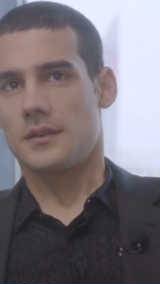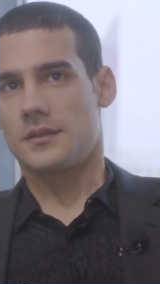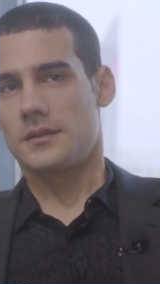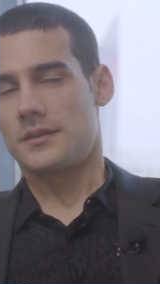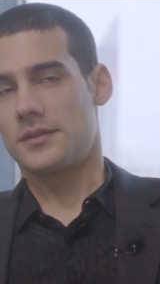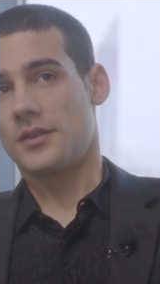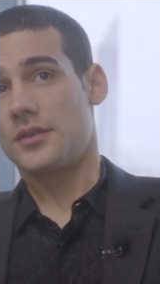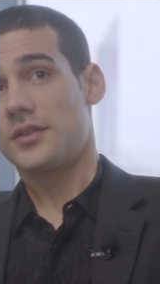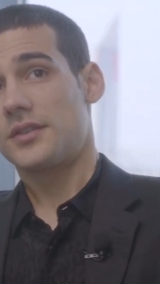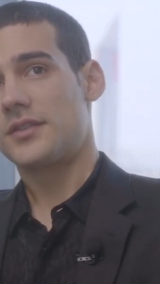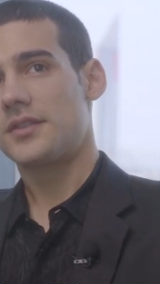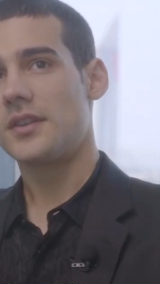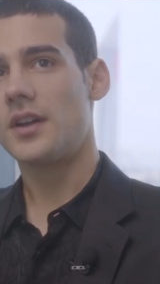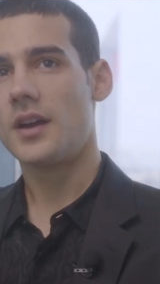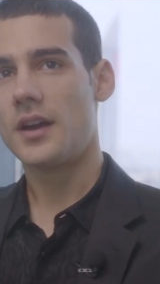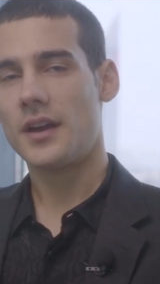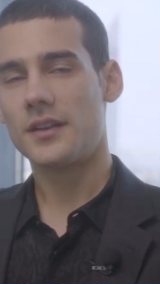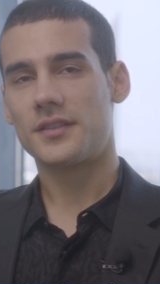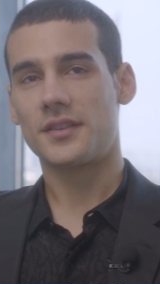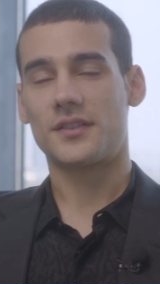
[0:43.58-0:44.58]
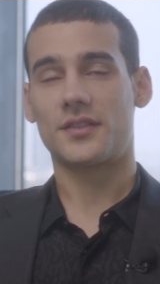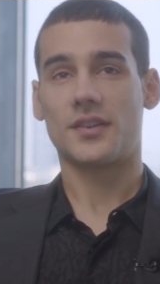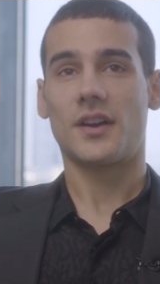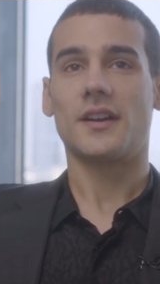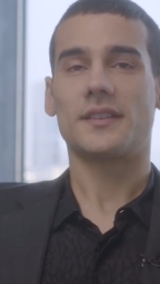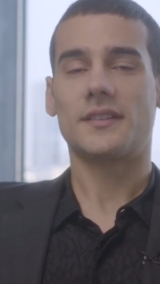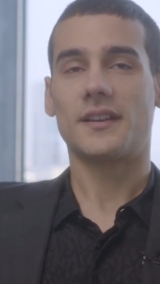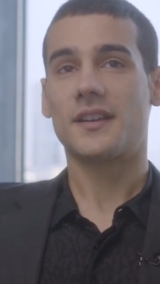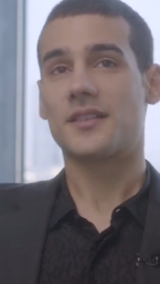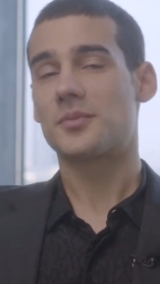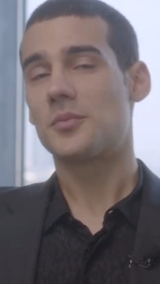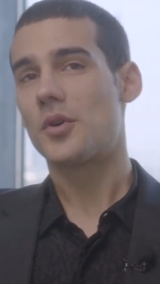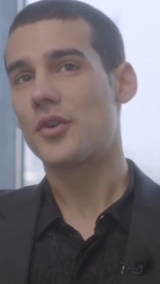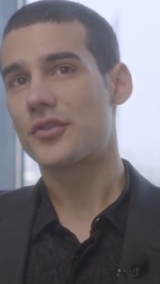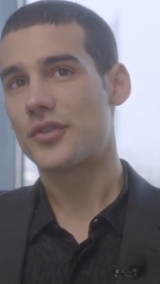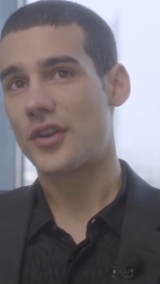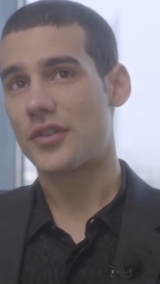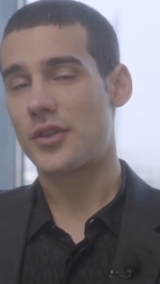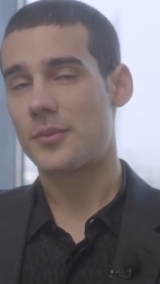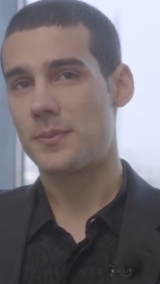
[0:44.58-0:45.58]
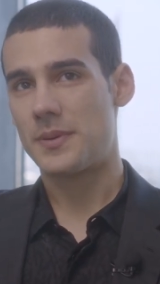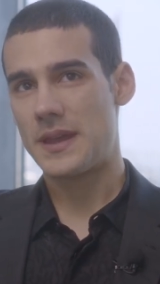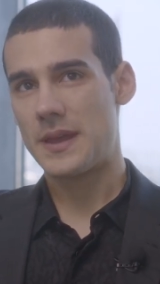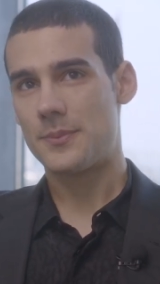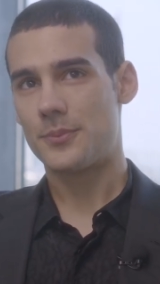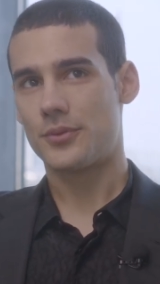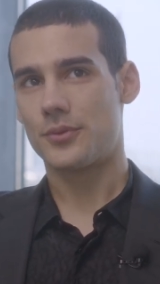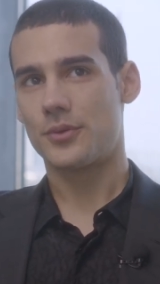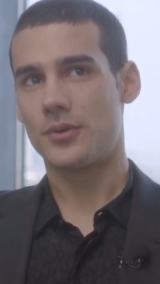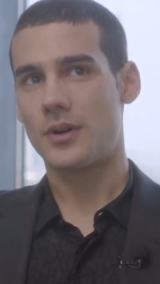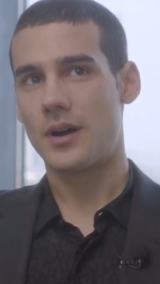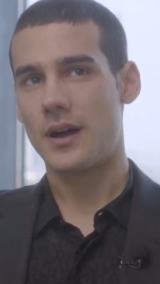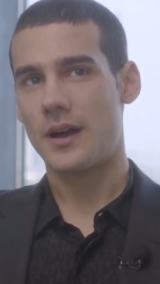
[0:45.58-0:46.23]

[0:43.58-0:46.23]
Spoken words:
So it's not as exciting as most other people.